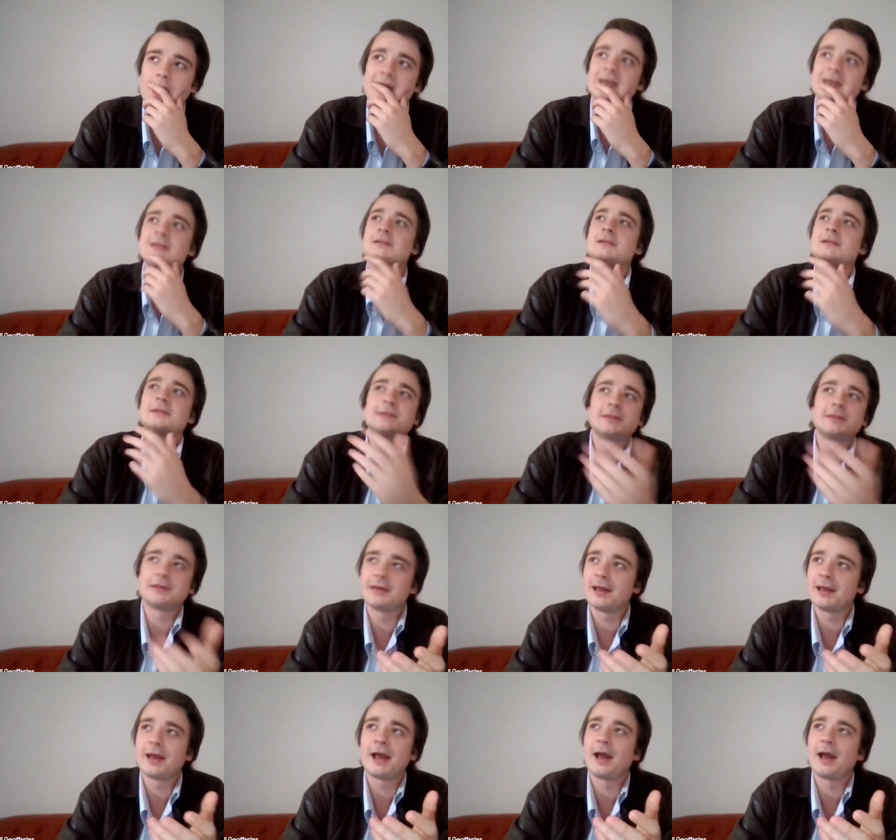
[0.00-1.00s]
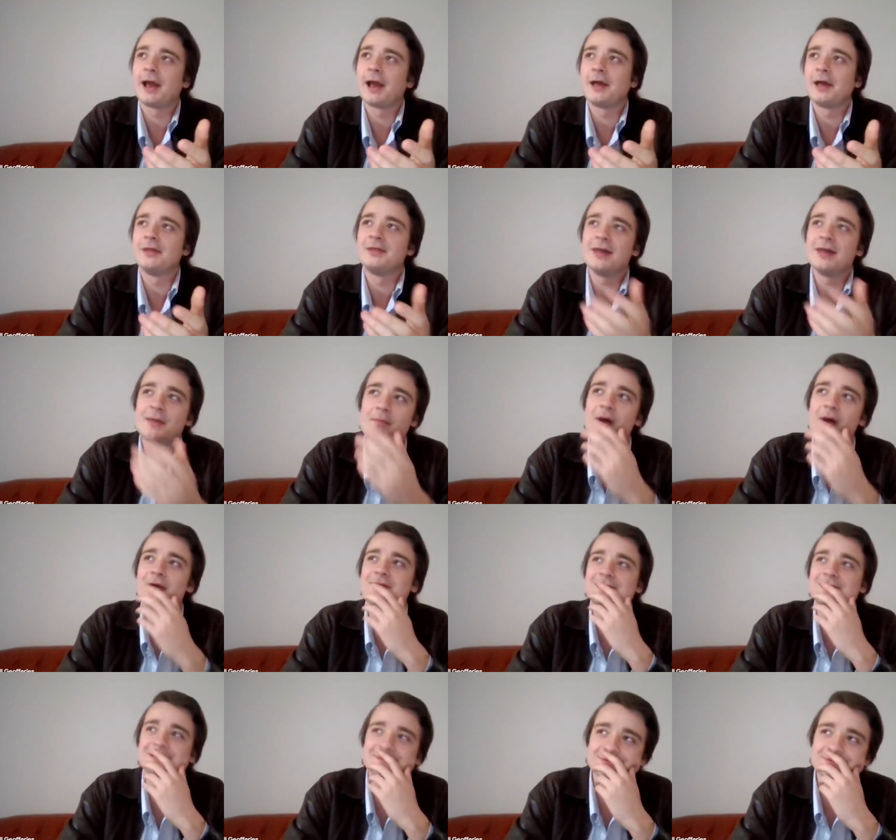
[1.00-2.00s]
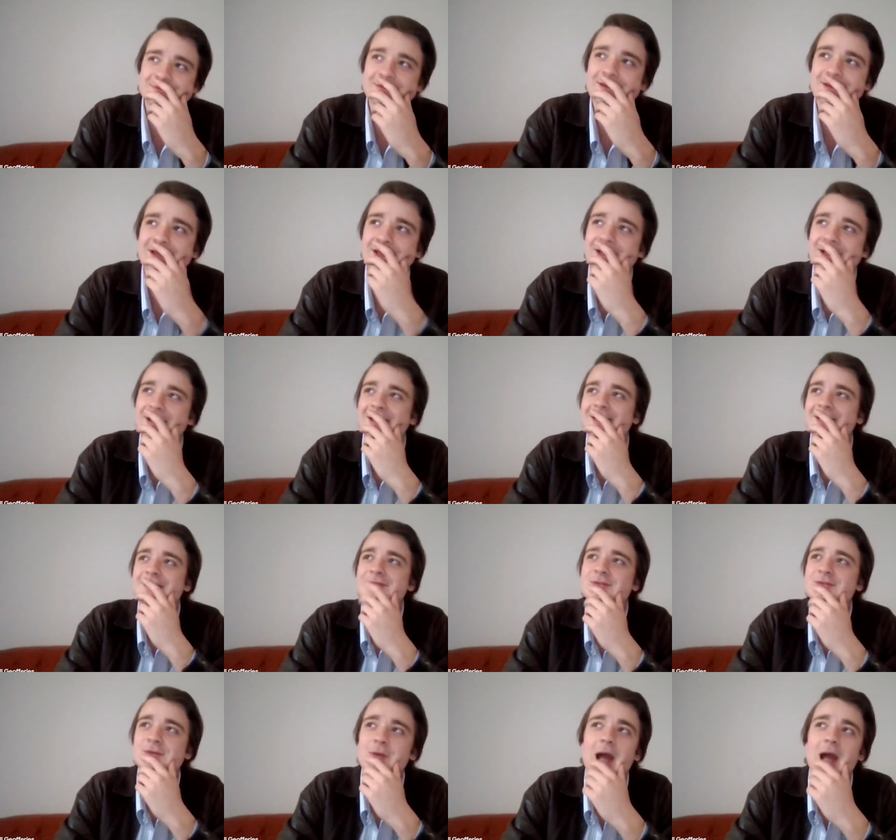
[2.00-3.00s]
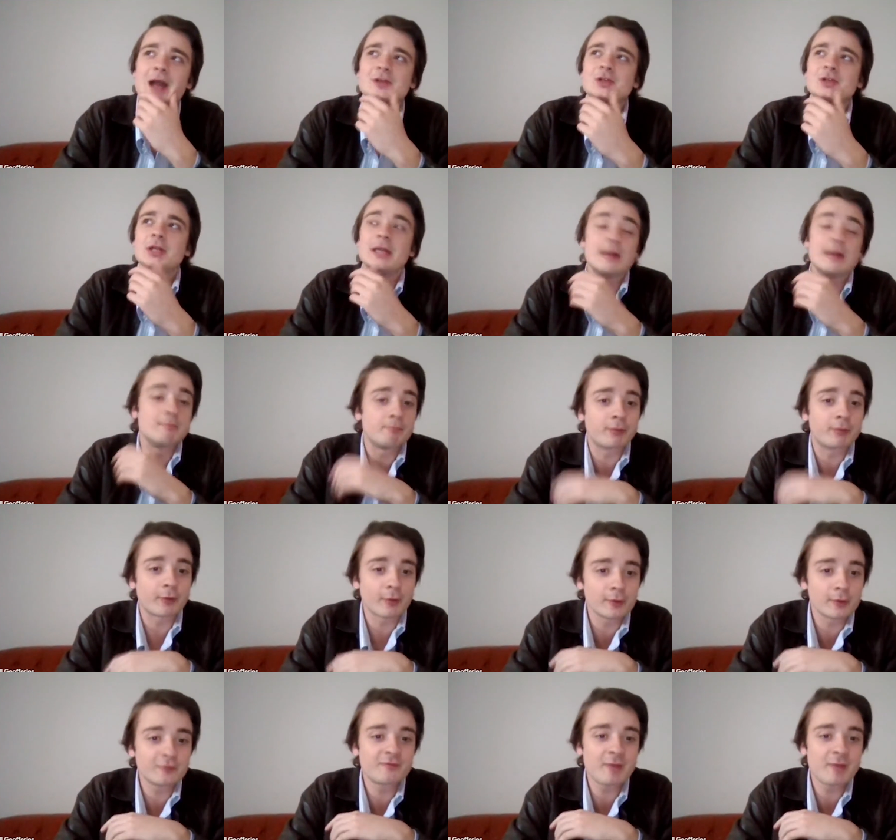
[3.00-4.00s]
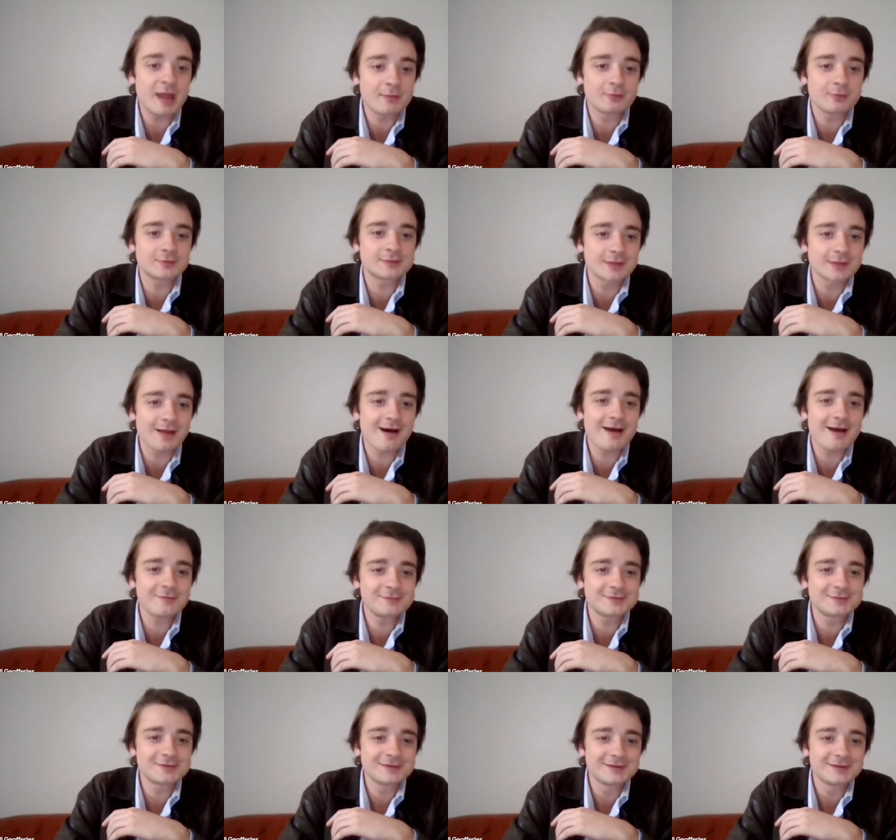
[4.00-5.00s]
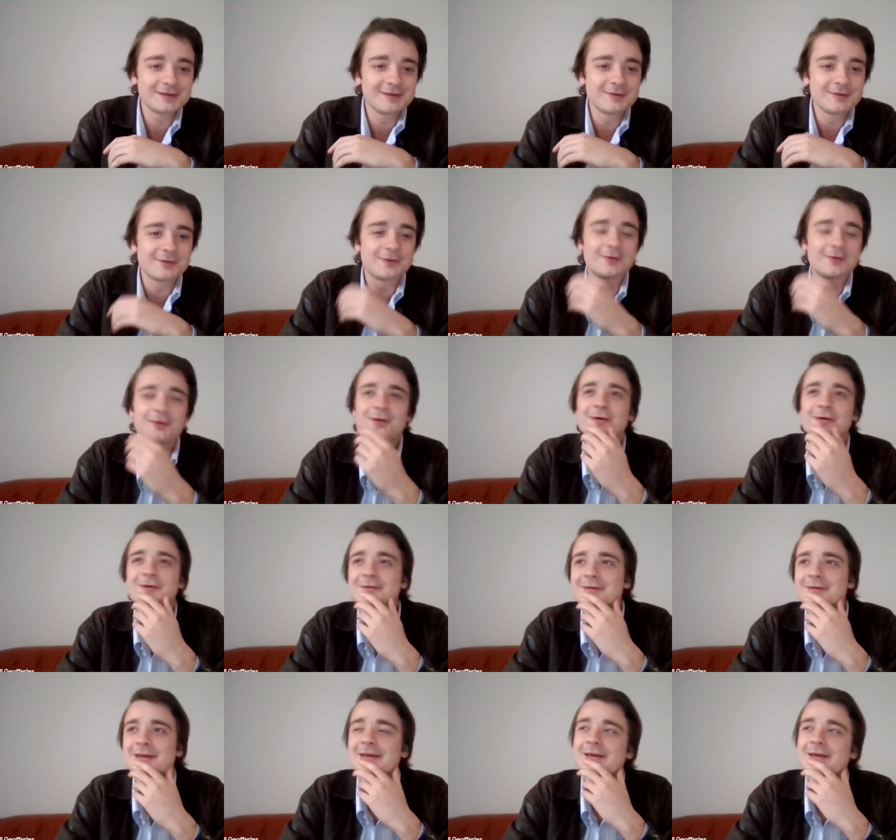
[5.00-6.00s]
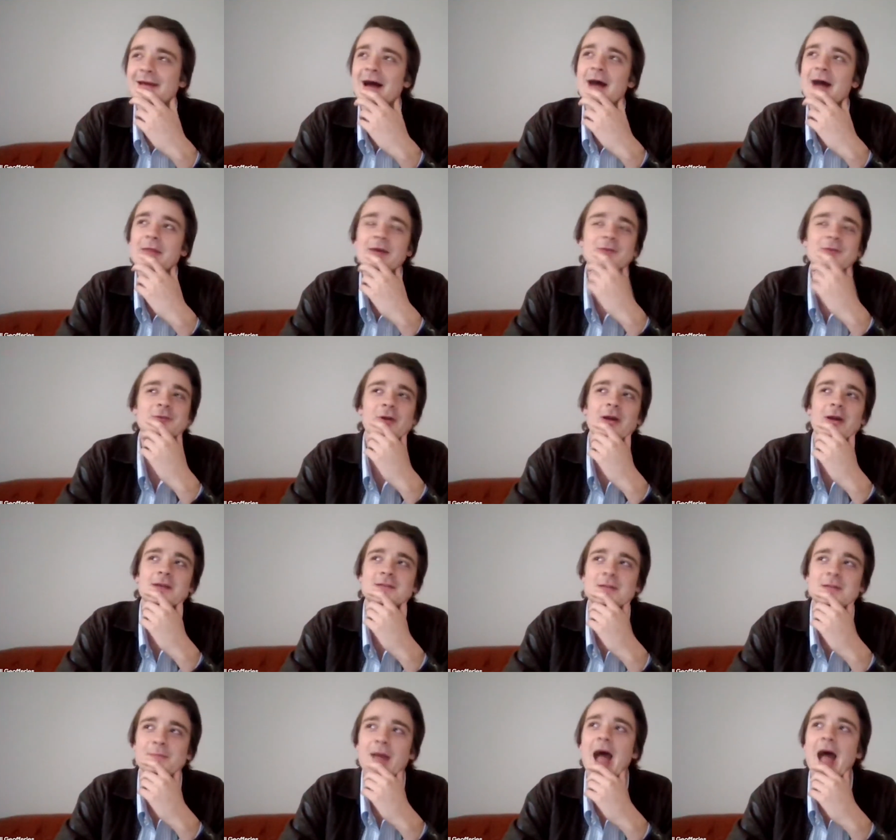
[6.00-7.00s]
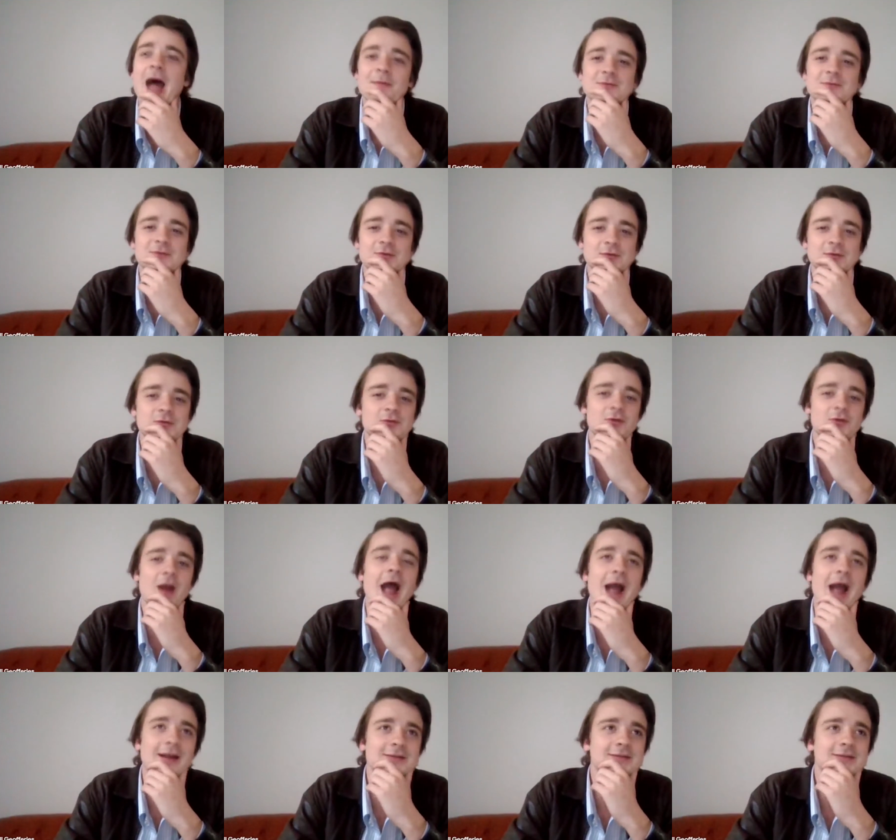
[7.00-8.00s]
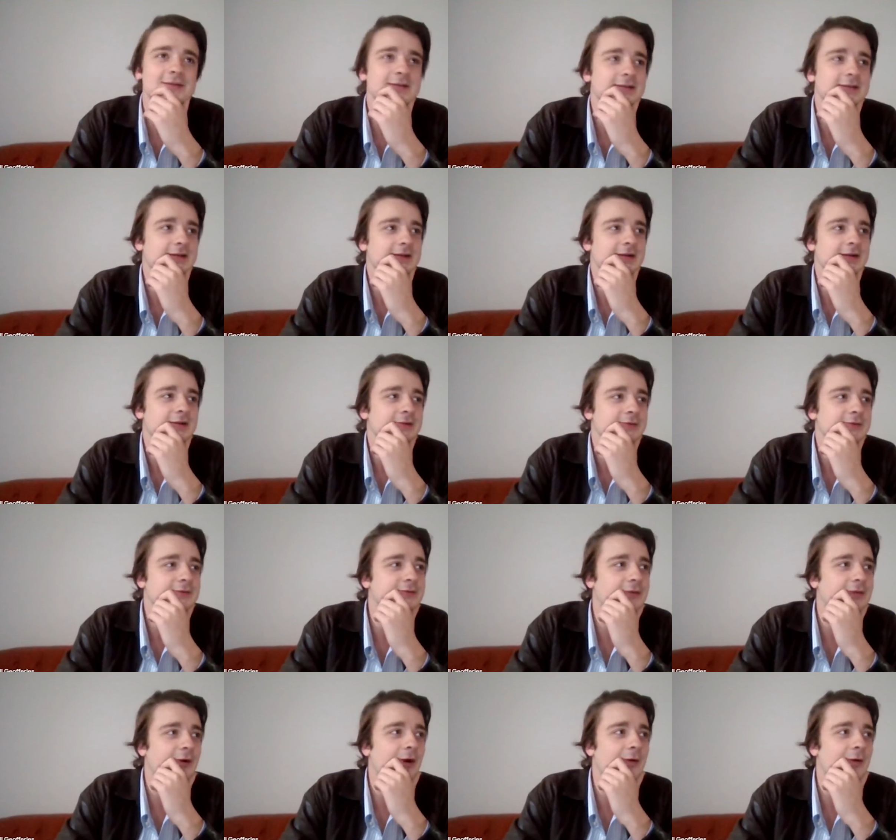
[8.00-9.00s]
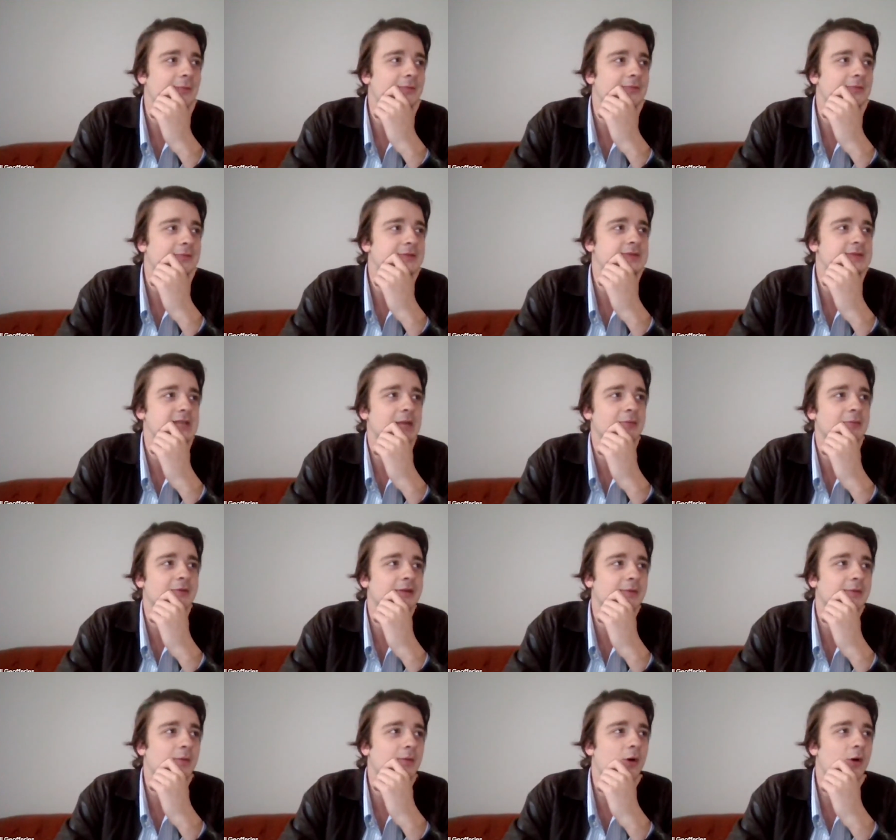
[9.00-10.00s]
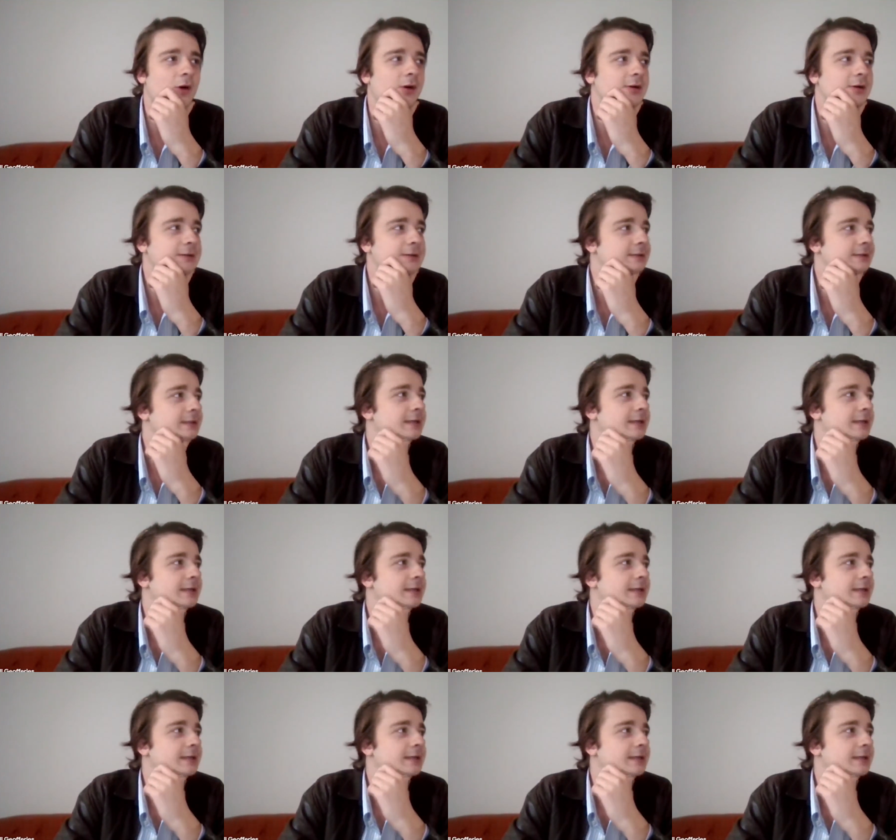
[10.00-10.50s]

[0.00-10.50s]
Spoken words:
Is their motive to actually improve people's lives, or are they trying to perhaps distract from some of the more